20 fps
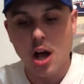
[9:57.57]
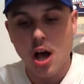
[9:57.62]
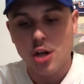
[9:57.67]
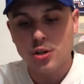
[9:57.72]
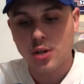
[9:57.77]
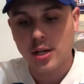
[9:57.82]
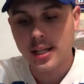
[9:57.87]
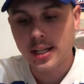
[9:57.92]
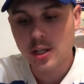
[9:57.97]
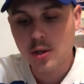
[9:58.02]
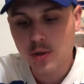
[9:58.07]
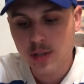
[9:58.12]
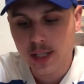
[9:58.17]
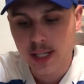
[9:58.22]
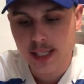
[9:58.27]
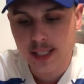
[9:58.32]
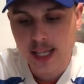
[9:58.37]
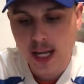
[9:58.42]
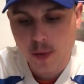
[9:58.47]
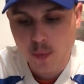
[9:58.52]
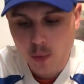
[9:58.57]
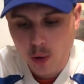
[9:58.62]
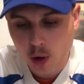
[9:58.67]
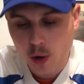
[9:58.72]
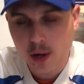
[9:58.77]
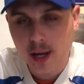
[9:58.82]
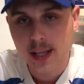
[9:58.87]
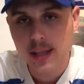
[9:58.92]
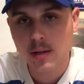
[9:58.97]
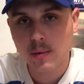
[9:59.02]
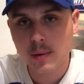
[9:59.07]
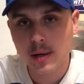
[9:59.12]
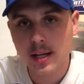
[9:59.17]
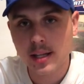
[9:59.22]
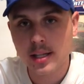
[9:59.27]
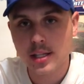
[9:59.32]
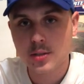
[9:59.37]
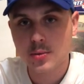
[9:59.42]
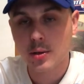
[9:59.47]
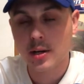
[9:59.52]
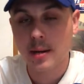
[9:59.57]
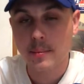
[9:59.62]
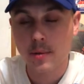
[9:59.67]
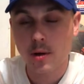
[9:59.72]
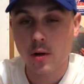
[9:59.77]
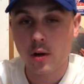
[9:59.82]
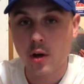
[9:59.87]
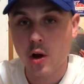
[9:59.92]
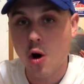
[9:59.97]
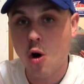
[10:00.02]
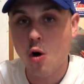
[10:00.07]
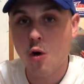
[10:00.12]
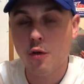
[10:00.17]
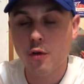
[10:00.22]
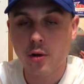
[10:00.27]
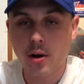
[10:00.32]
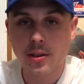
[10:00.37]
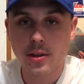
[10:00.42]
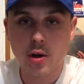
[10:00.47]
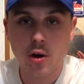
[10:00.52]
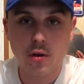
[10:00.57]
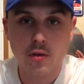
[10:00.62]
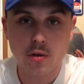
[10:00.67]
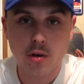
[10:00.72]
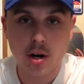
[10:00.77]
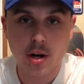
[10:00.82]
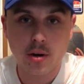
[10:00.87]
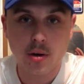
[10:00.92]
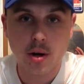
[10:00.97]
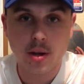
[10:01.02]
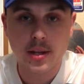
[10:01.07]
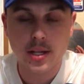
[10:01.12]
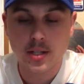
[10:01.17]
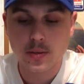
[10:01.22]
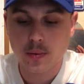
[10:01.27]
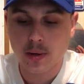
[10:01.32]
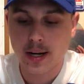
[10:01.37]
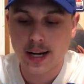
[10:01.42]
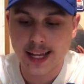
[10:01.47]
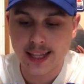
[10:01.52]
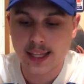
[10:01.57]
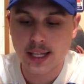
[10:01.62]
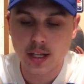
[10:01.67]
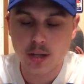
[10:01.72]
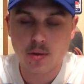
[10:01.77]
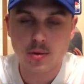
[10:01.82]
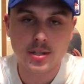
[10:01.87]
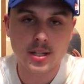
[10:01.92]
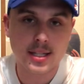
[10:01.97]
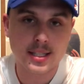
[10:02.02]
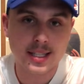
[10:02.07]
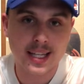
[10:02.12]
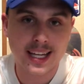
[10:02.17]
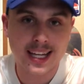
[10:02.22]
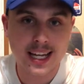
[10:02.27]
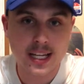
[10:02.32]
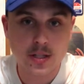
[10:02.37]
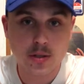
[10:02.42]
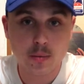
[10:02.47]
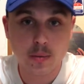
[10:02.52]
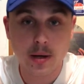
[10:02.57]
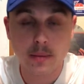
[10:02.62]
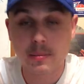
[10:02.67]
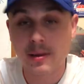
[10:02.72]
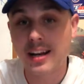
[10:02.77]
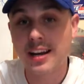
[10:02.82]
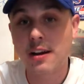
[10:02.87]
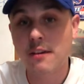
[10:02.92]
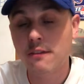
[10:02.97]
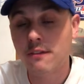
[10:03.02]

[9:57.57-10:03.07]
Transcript: So I think UTSA will get the win in this one. I'm calling over on the over-under on this one, and I think UTSA gets the win, but in a